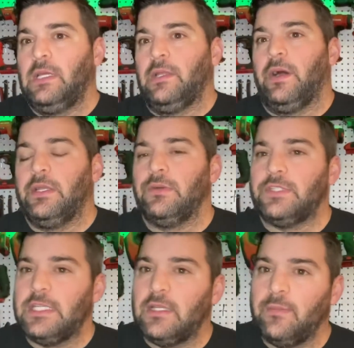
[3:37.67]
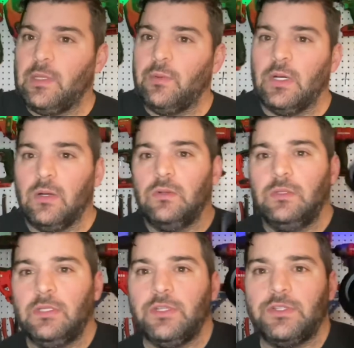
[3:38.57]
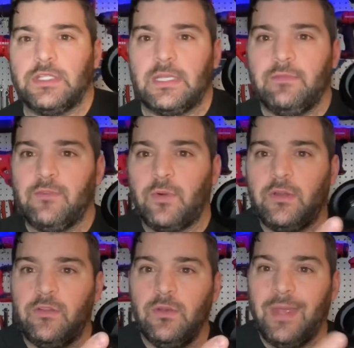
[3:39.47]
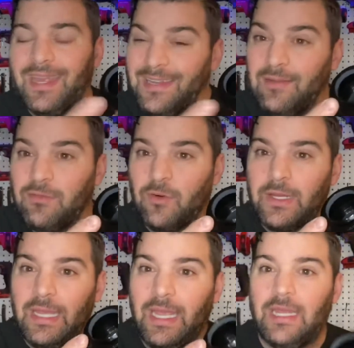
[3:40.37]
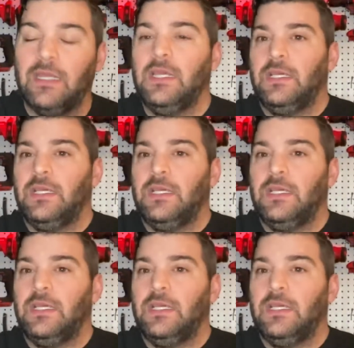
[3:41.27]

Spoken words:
Now I know ZWO uses M42 and M48.